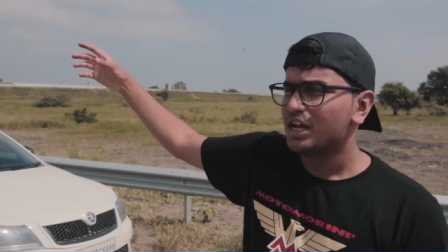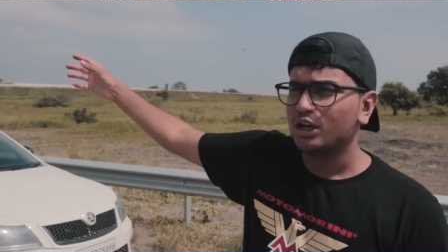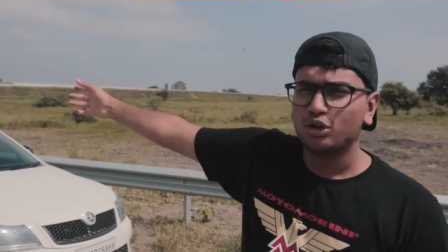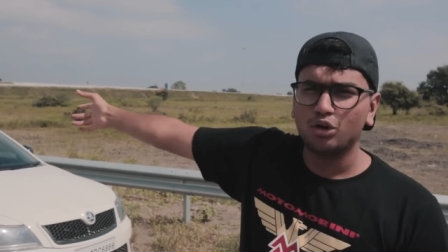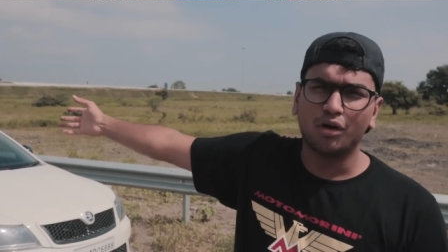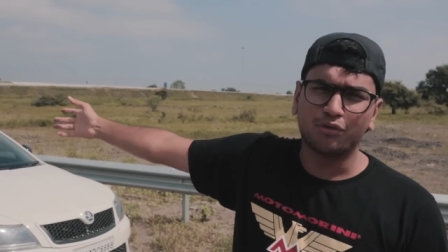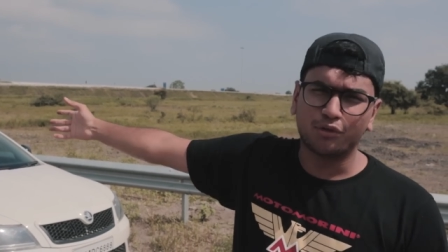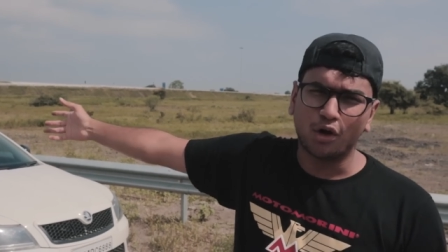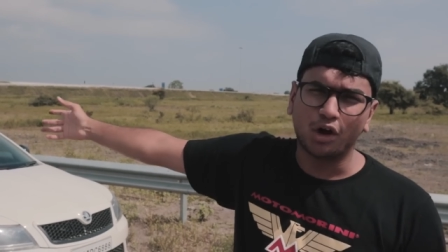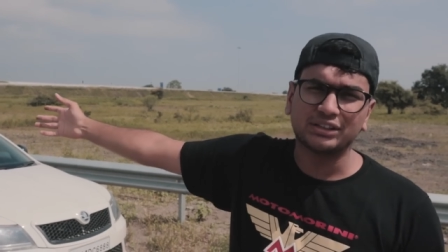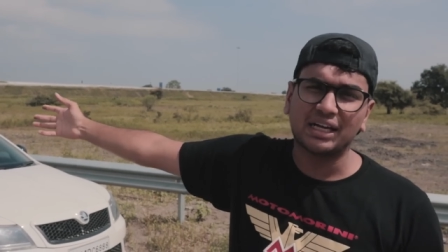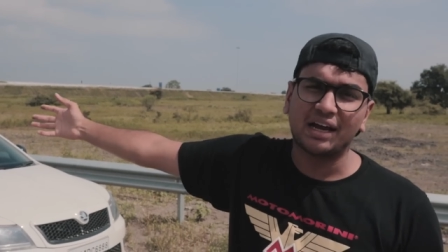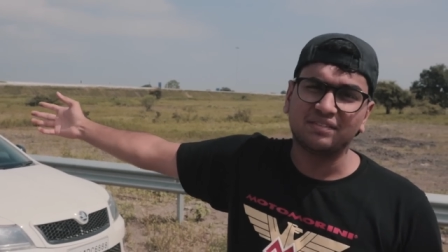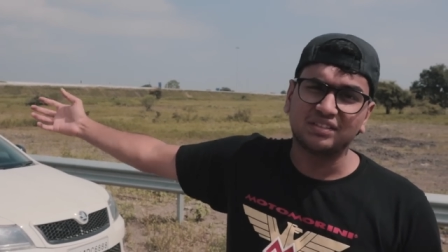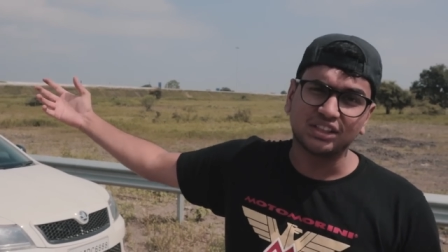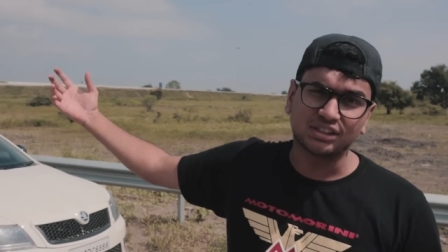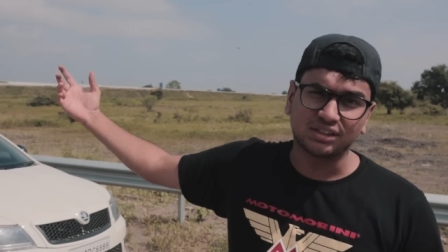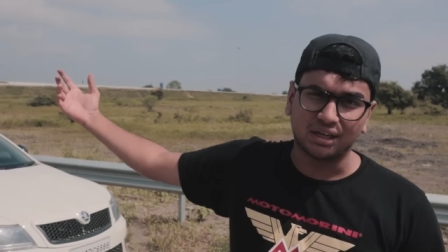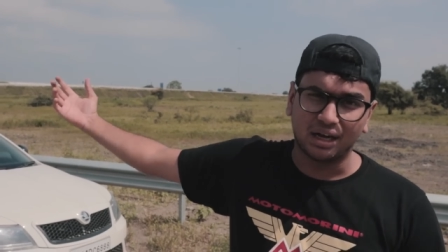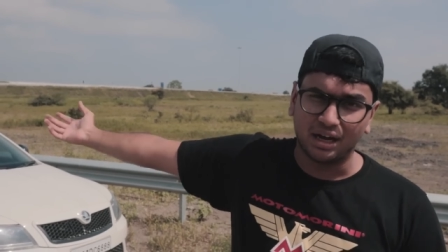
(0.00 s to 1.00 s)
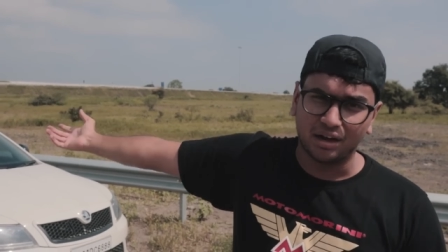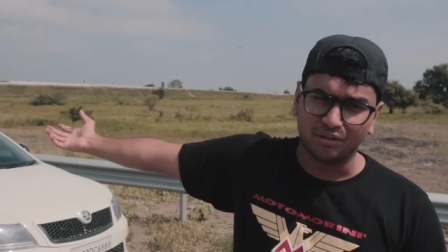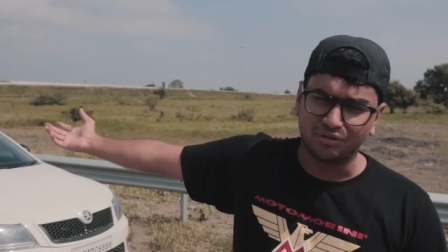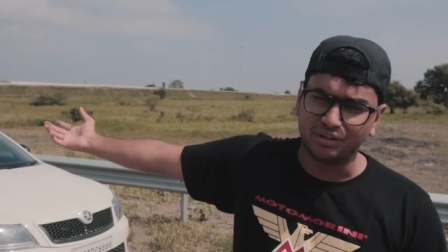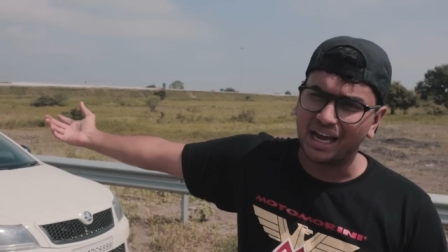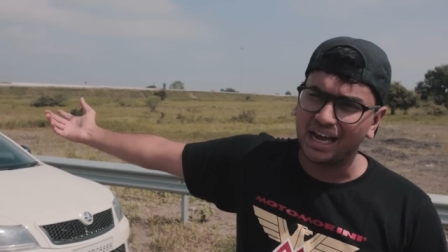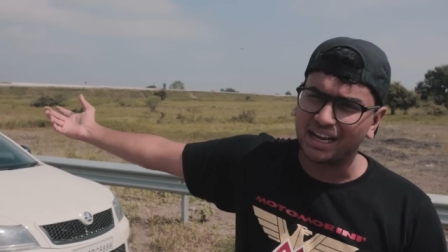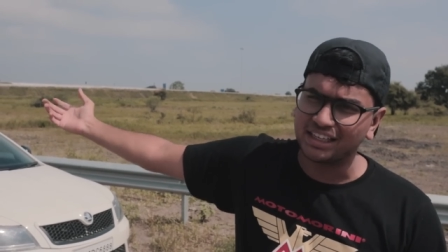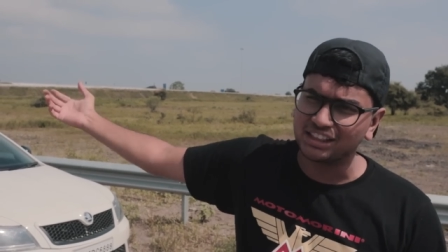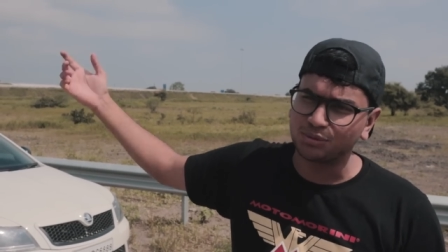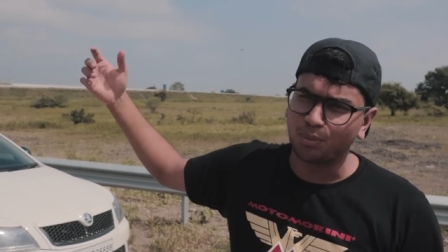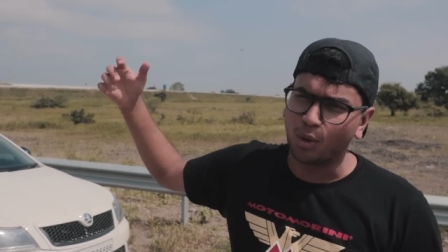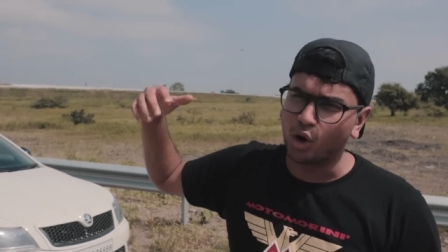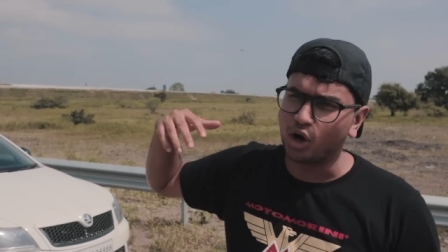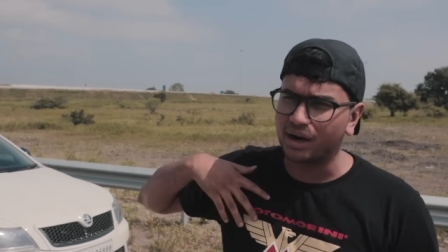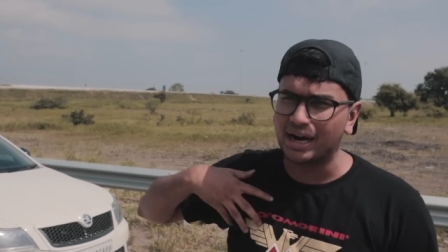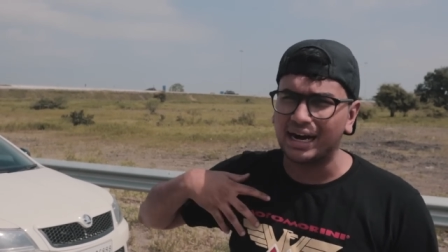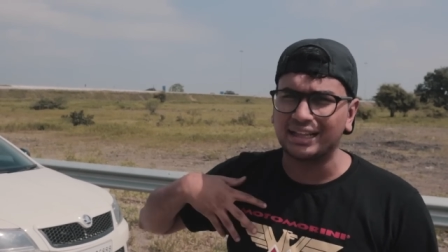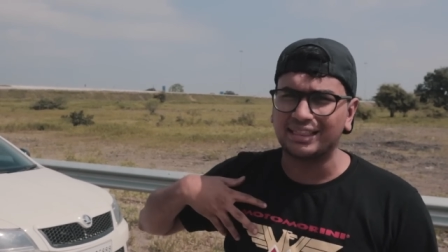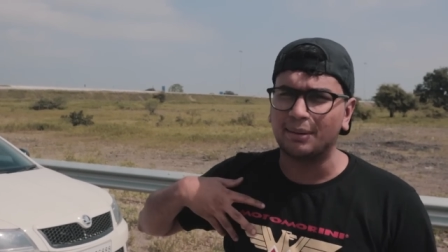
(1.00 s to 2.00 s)
You of course have this uh, V R S
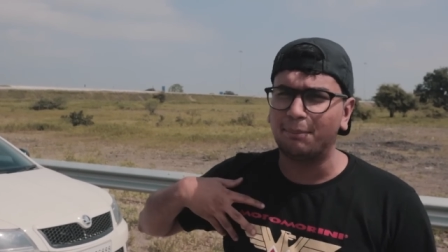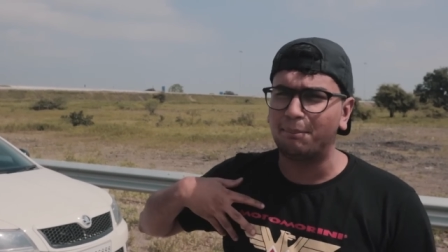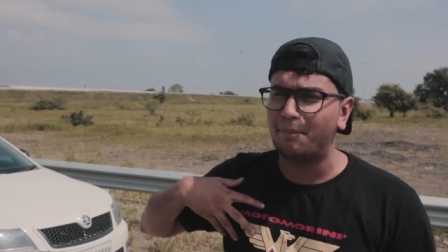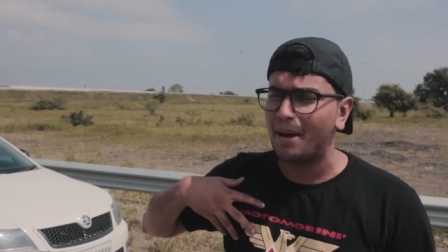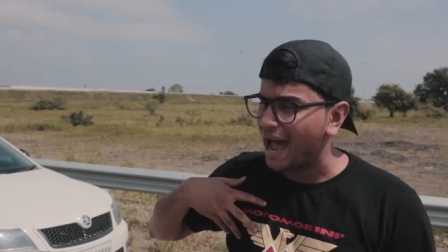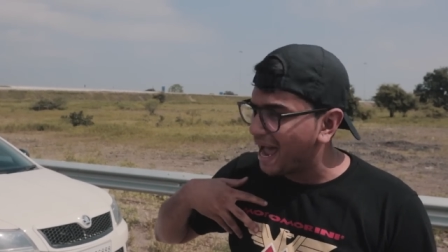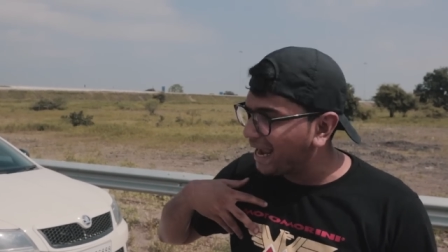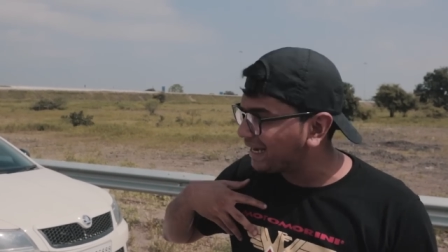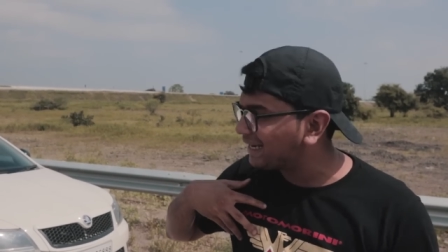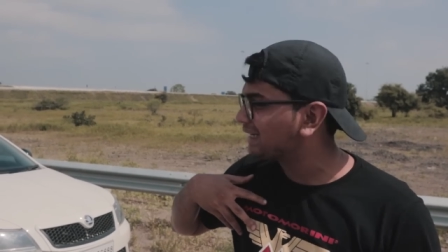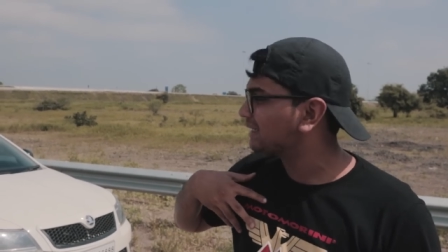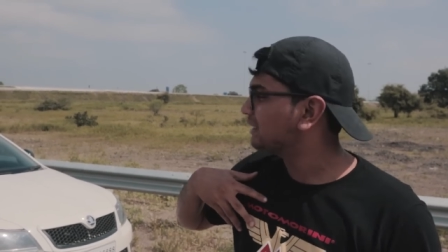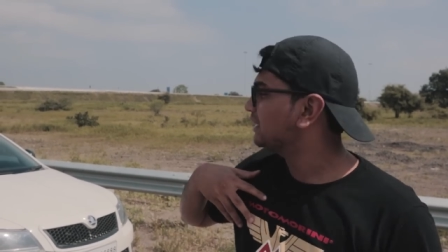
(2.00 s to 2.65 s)
spoiler at the back.